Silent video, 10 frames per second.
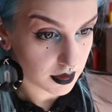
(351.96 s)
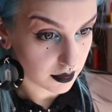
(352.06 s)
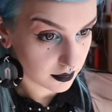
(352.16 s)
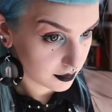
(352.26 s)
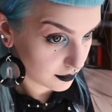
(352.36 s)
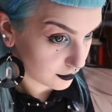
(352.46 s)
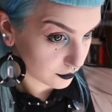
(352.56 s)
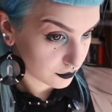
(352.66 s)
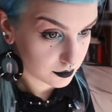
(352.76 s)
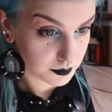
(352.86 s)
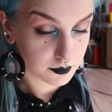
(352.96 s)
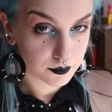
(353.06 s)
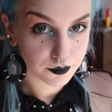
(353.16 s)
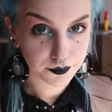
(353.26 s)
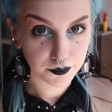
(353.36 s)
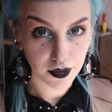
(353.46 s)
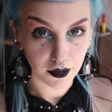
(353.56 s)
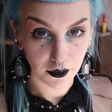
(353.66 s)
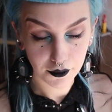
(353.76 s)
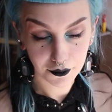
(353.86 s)
I
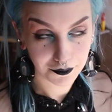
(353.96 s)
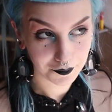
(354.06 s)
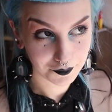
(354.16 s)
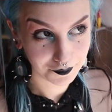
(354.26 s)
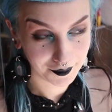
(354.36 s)
think it looks